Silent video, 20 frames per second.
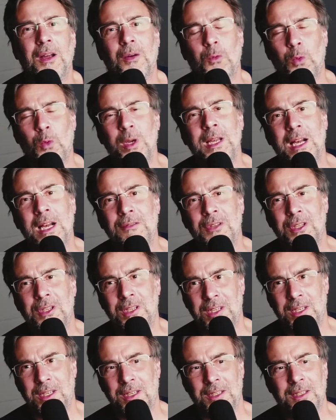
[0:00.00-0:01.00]
we have a
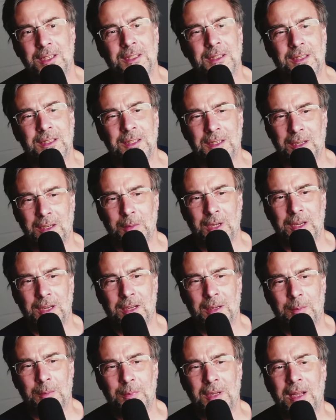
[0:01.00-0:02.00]
gig coming
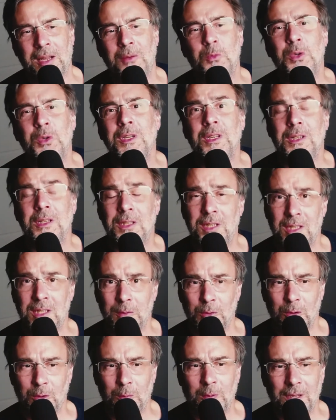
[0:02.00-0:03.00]
up and we need a
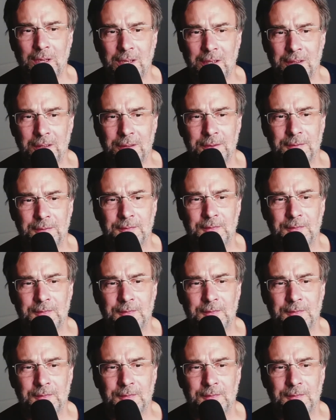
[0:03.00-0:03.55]
keyboard player.